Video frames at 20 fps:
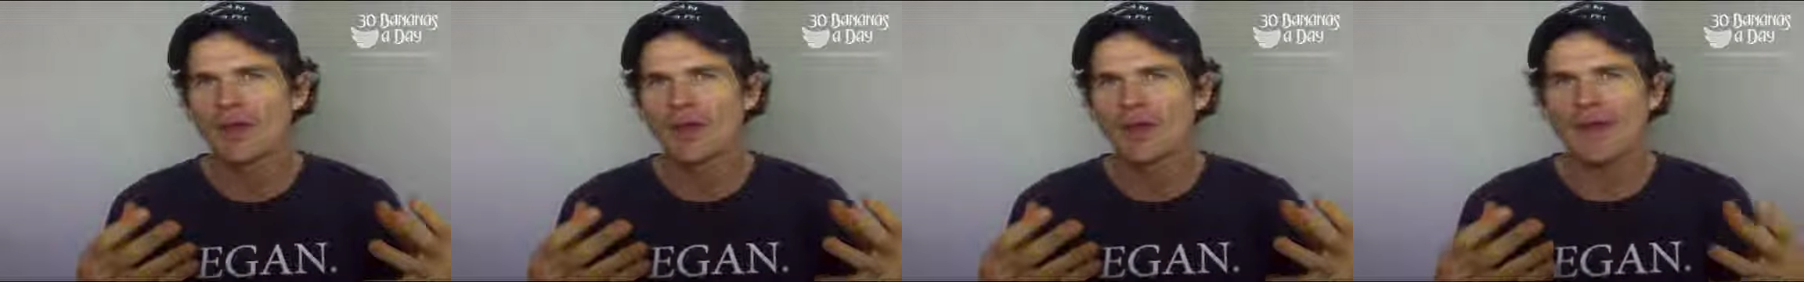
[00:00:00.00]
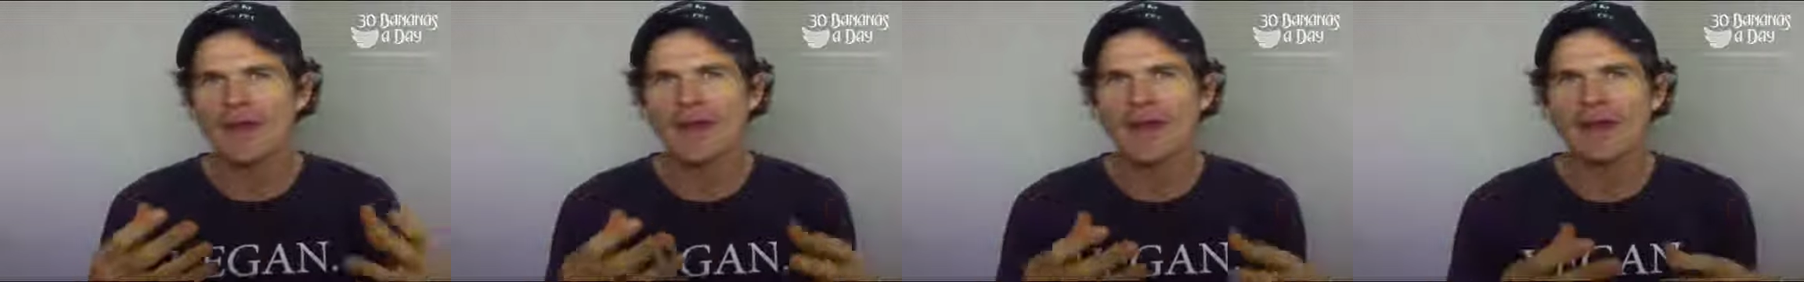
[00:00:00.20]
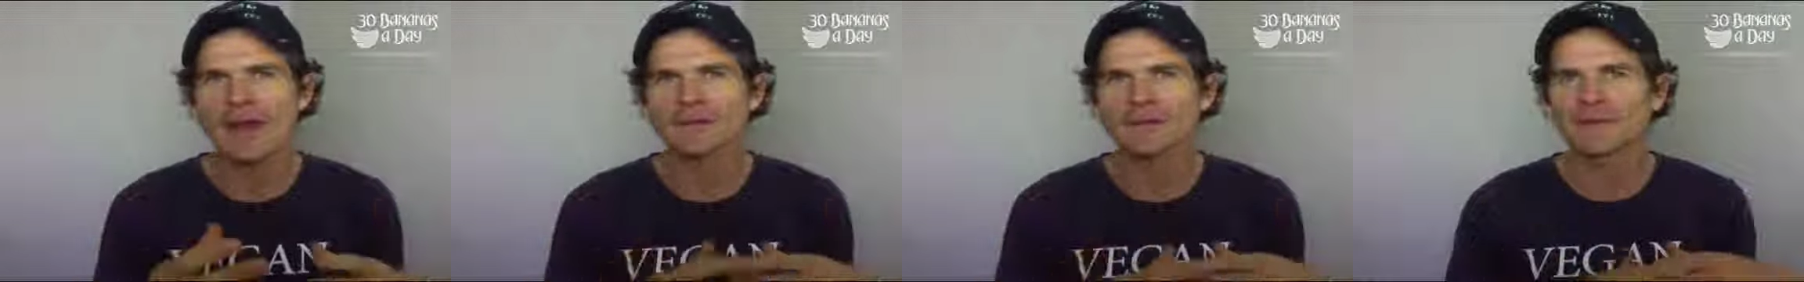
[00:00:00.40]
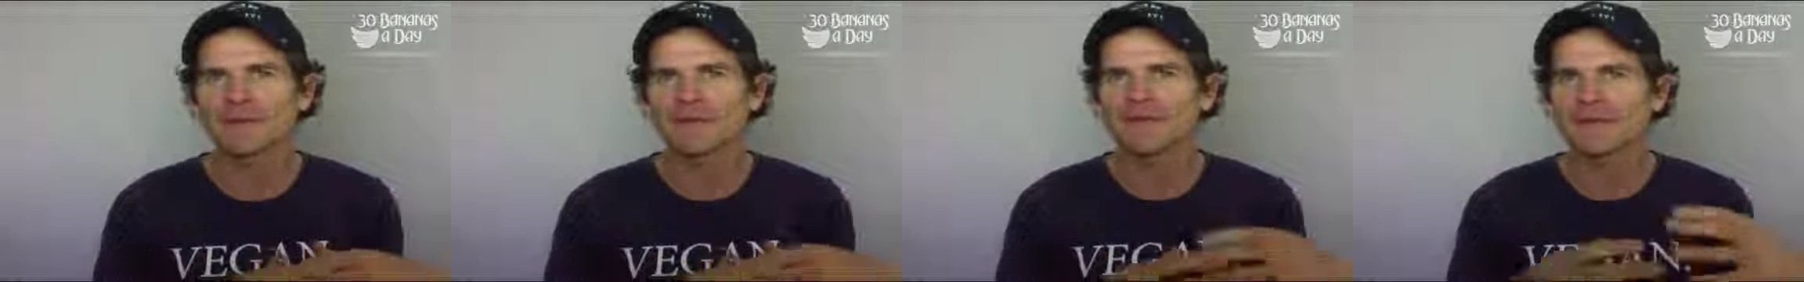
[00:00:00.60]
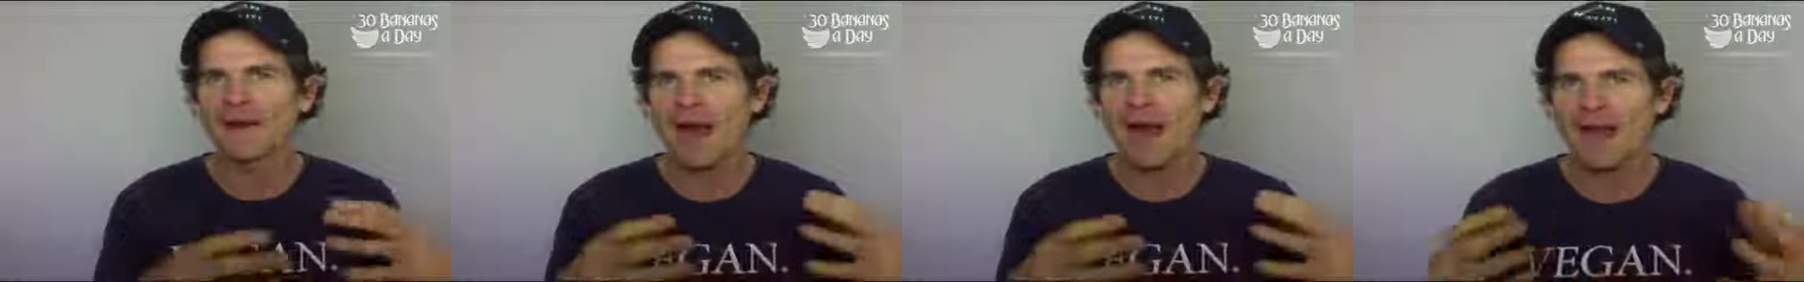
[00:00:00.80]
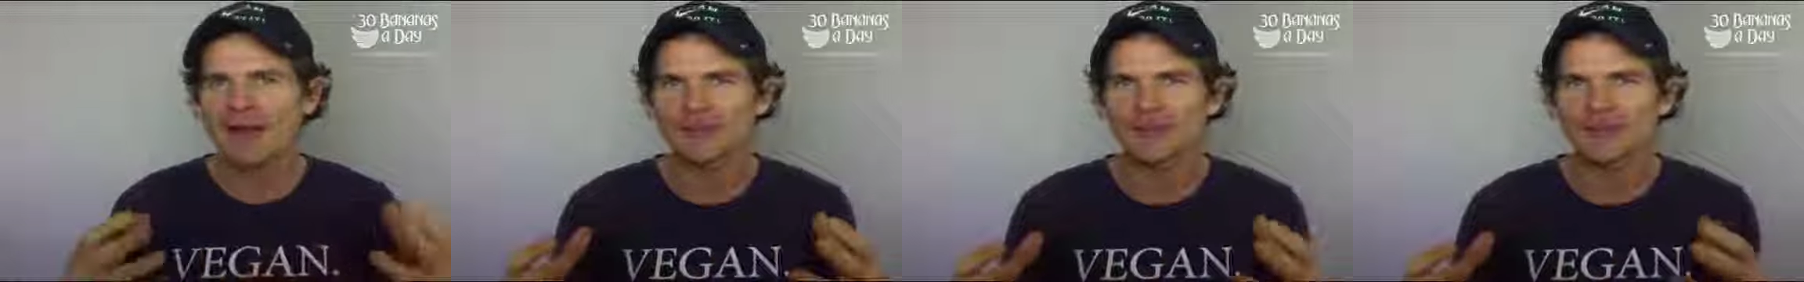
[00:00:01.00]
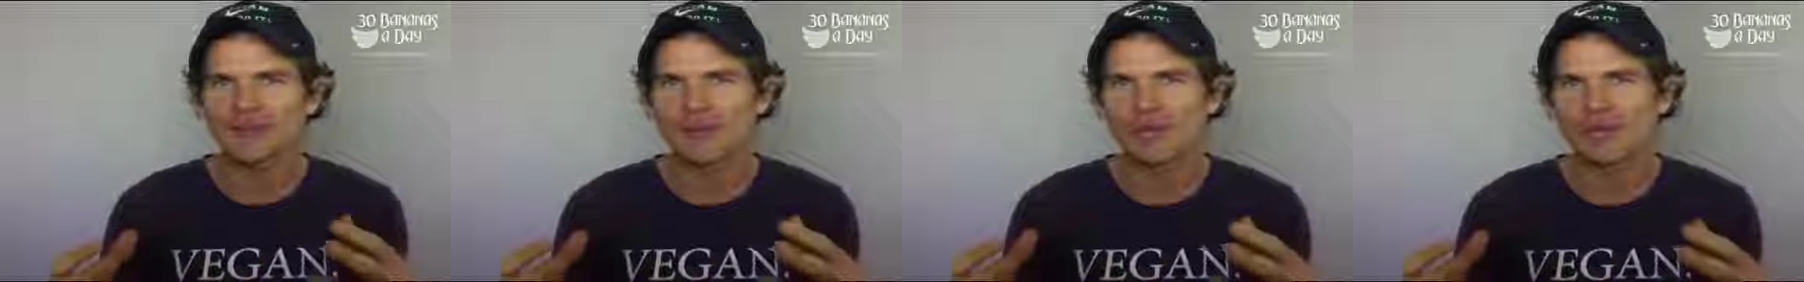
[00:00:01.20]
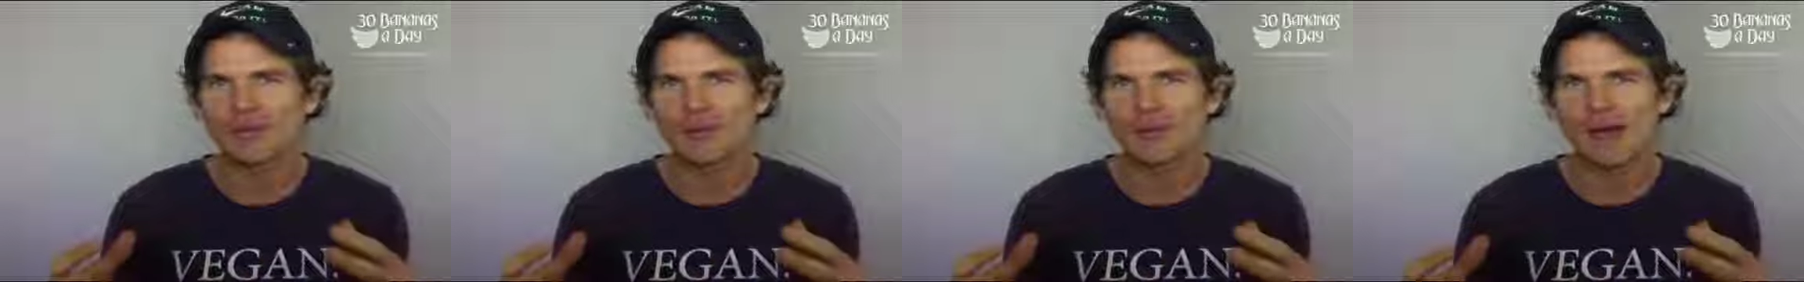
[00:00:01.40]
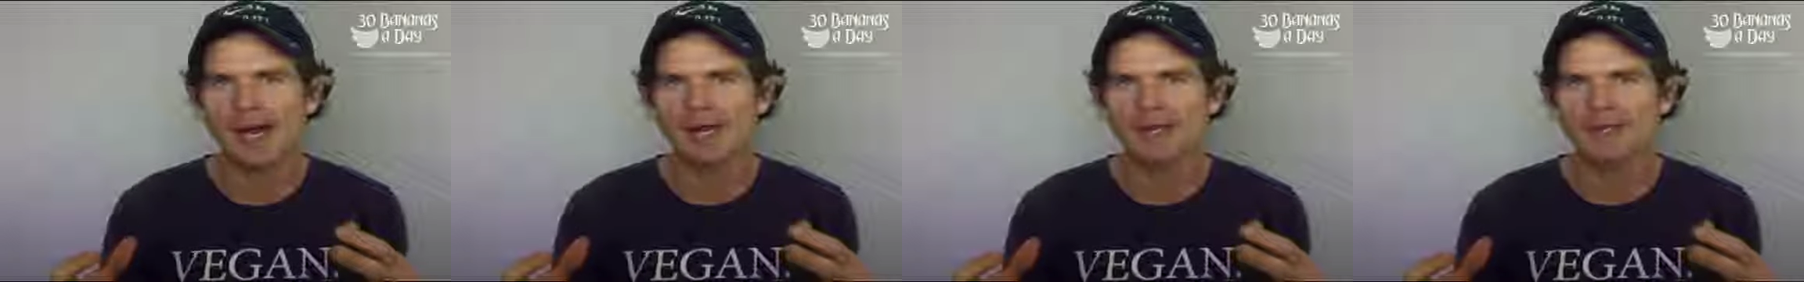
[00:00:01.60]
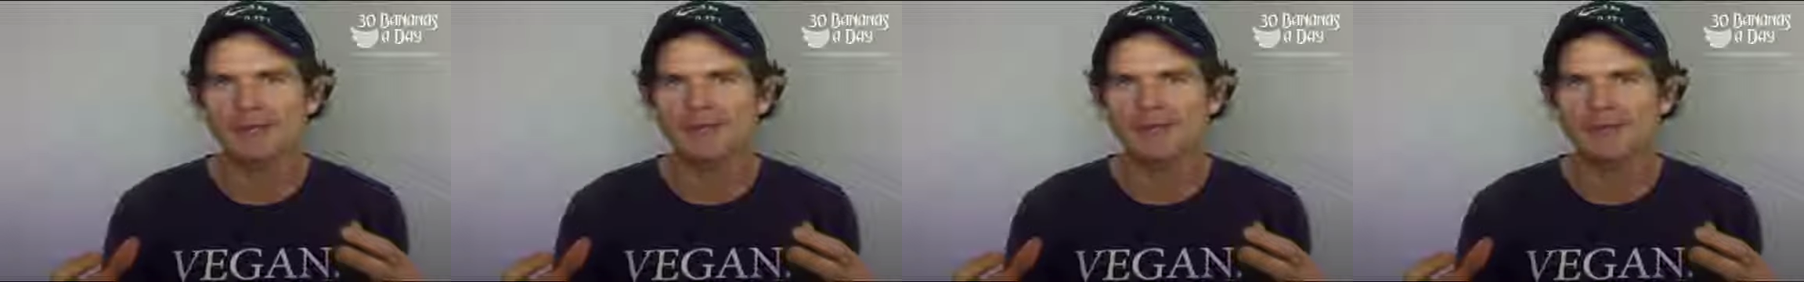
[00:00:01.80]
they have to fast so
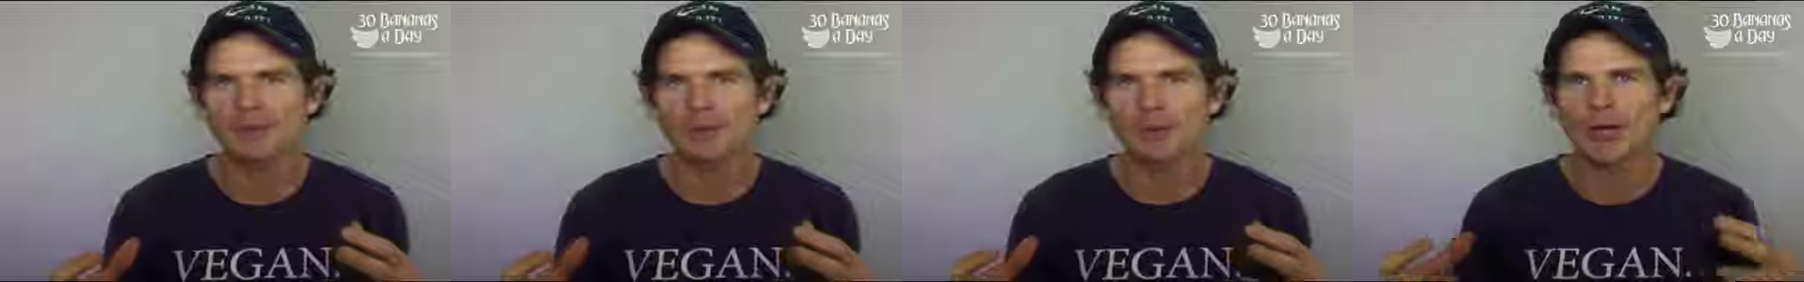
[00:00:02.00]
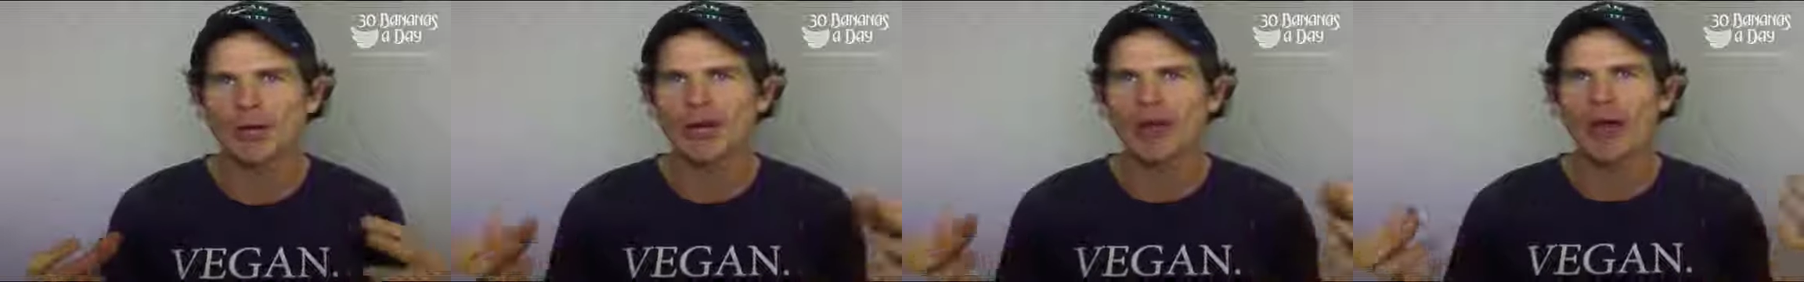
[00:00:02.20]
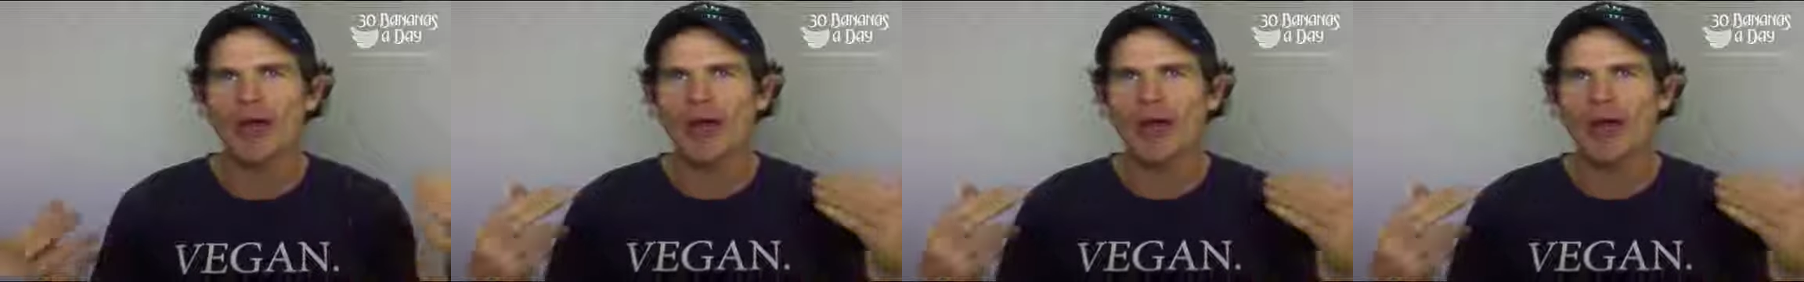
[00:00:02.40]
much when